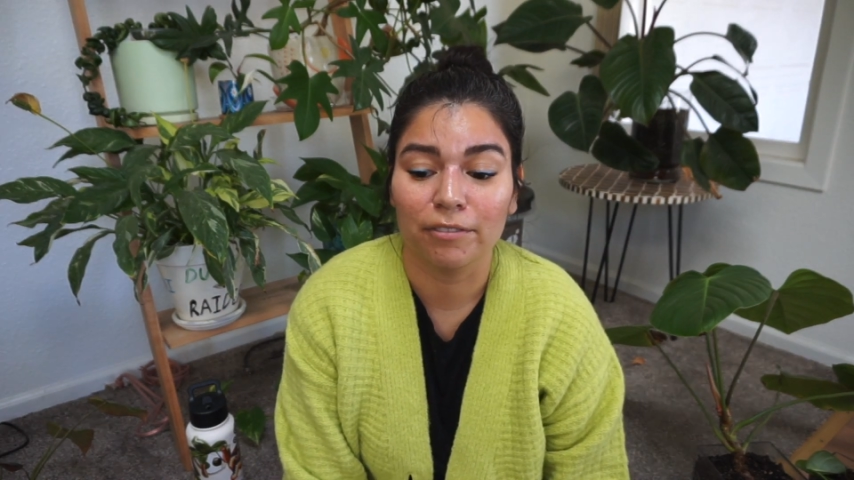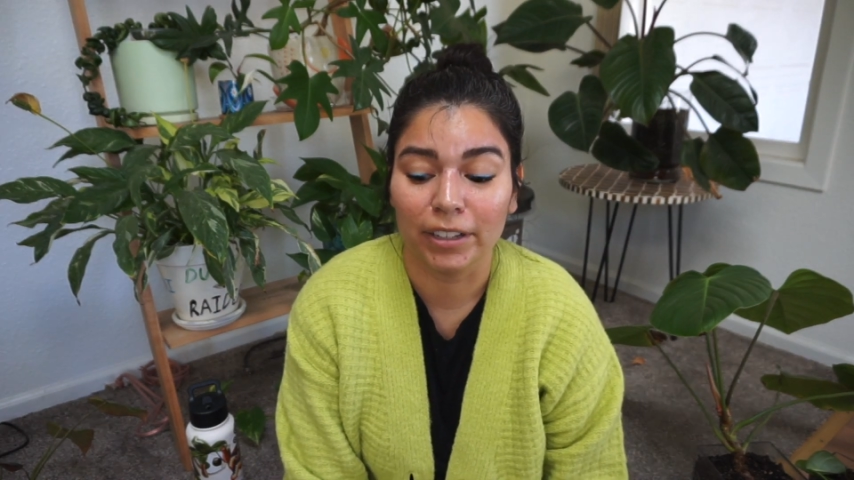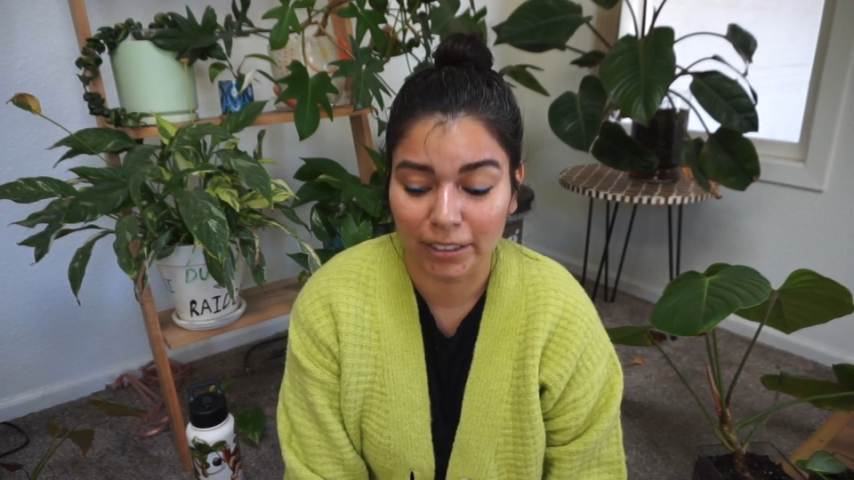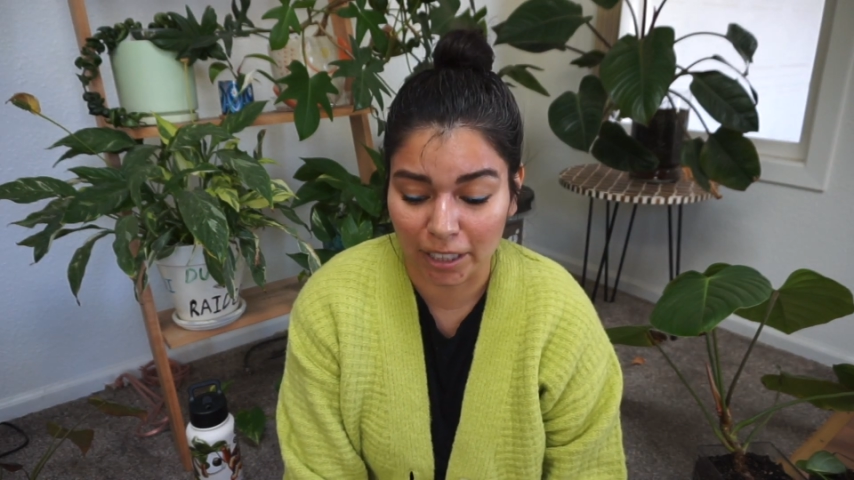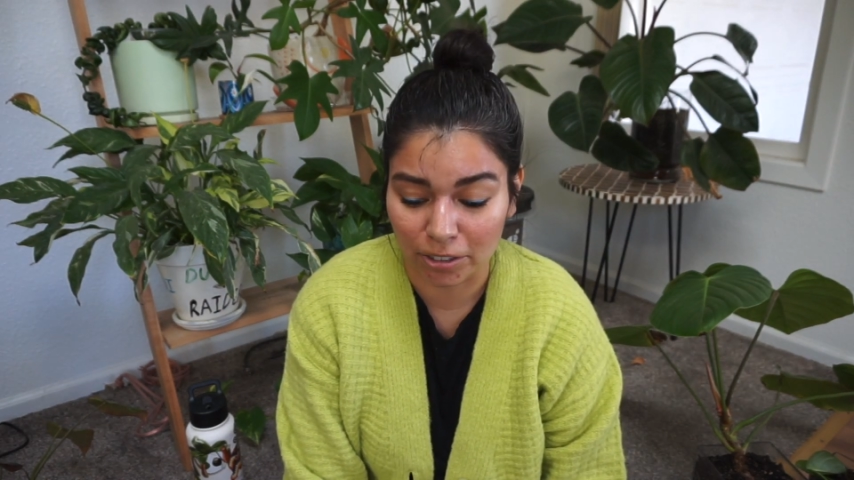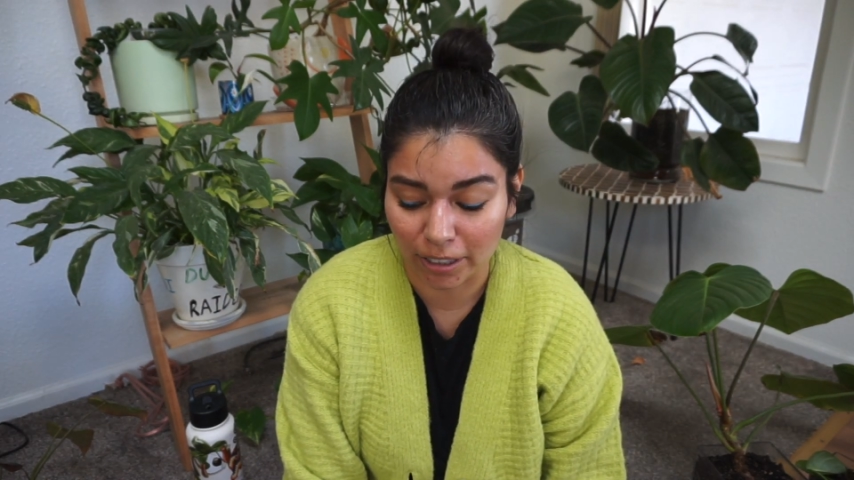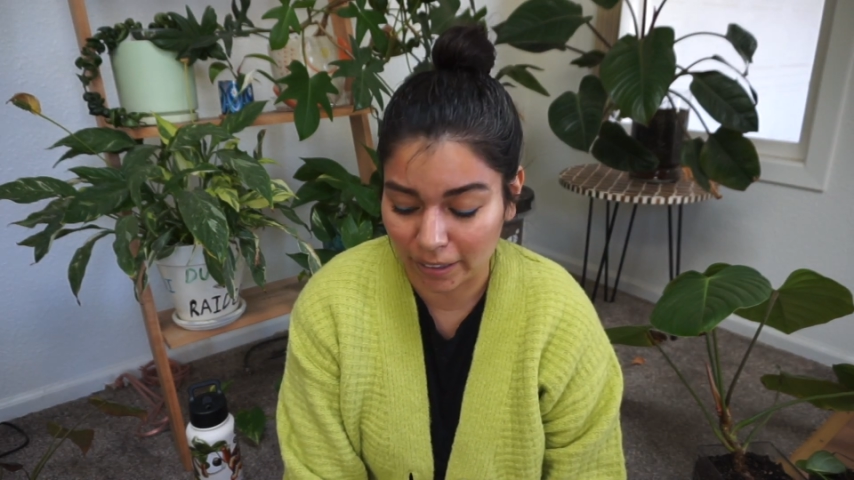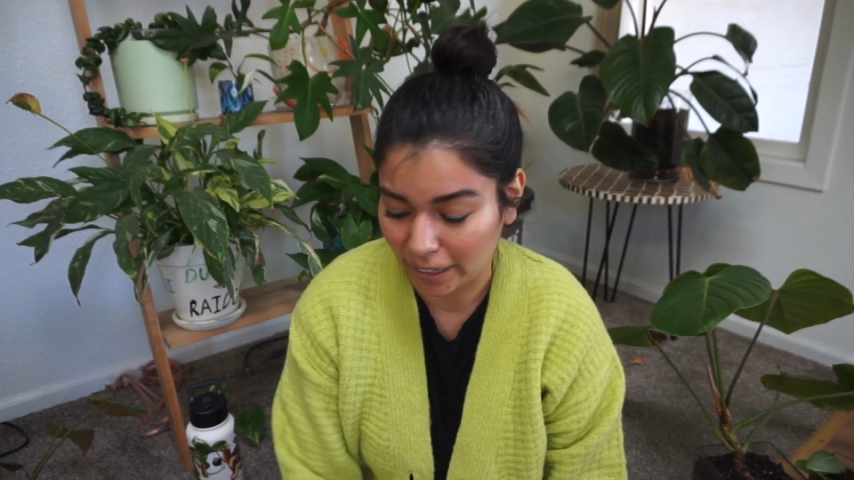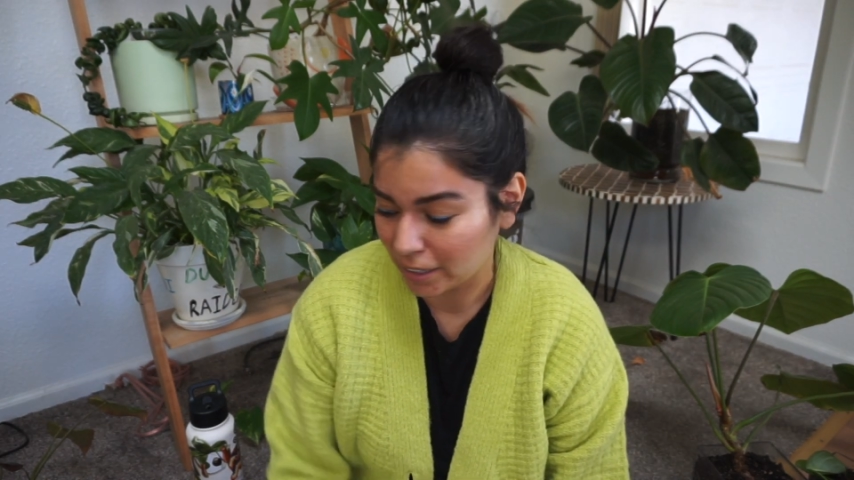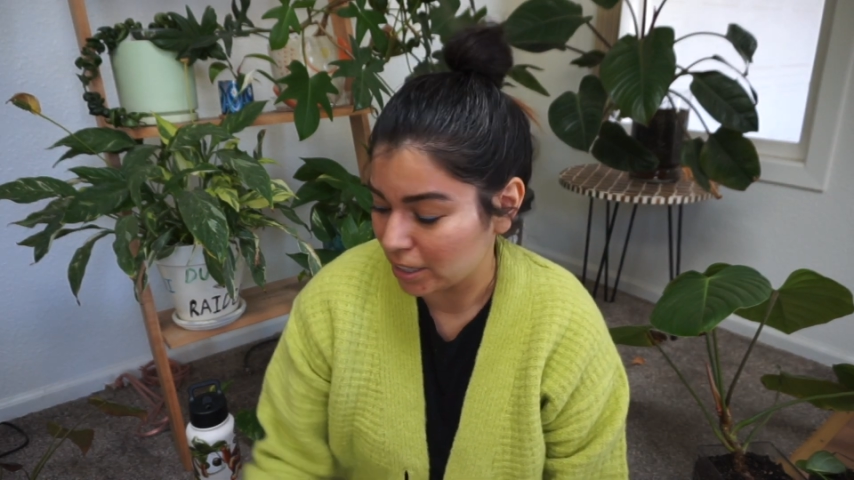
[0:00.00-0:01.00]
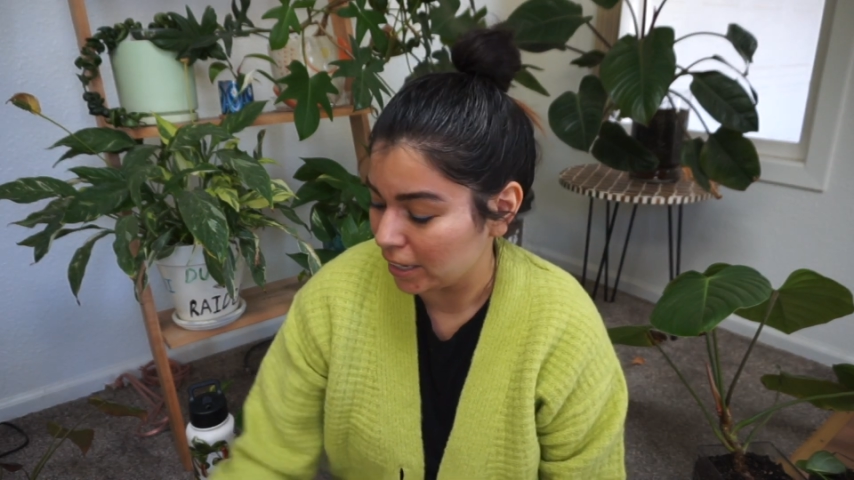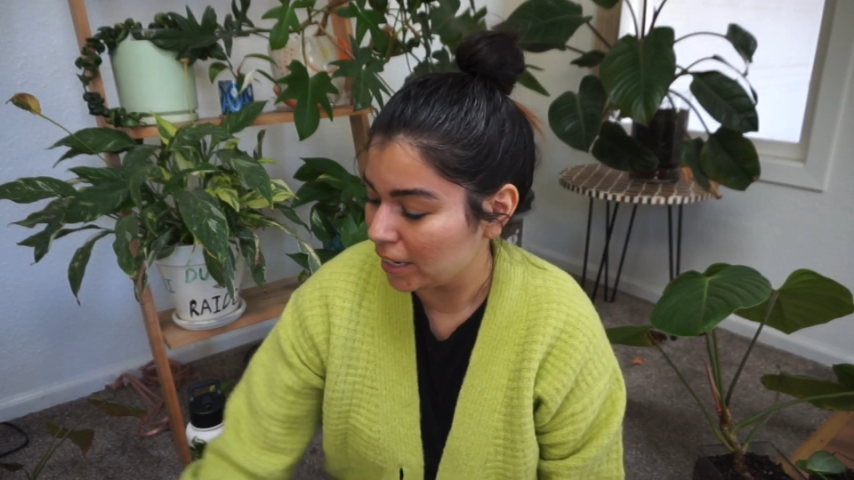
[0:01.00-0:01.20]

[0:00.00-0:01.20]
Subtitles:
philodendron collection.